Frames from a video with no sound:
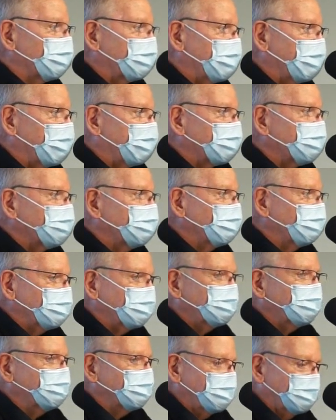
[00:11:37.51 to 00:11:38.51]
reaction,
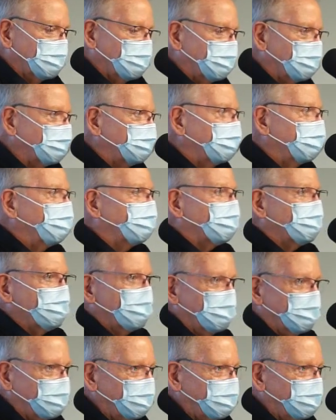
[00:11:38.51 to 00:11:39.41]
which is the, the temperature,